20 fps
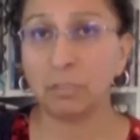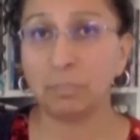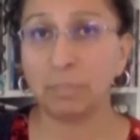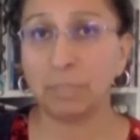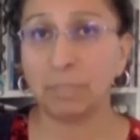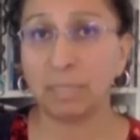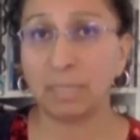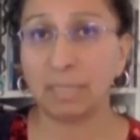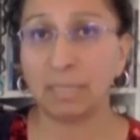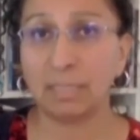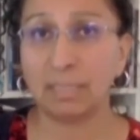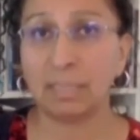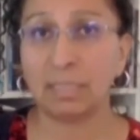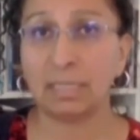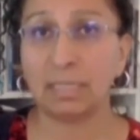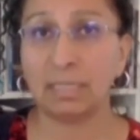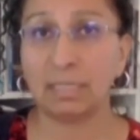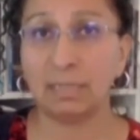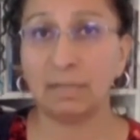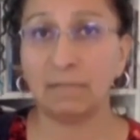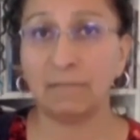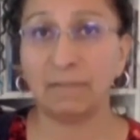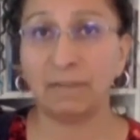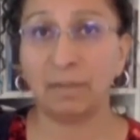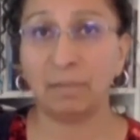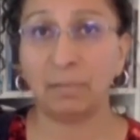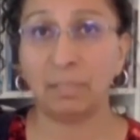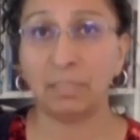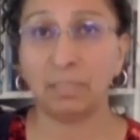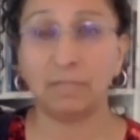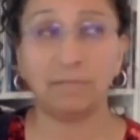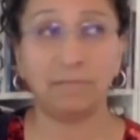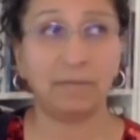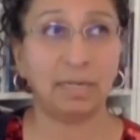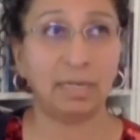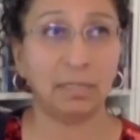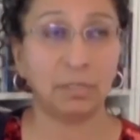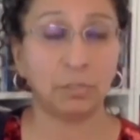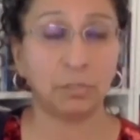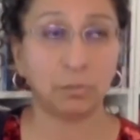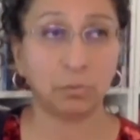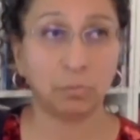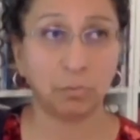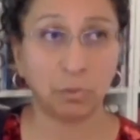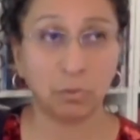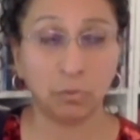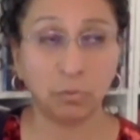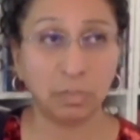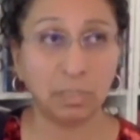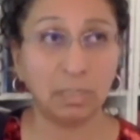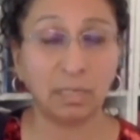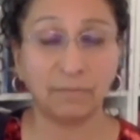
because it can lead the family to financial ruin.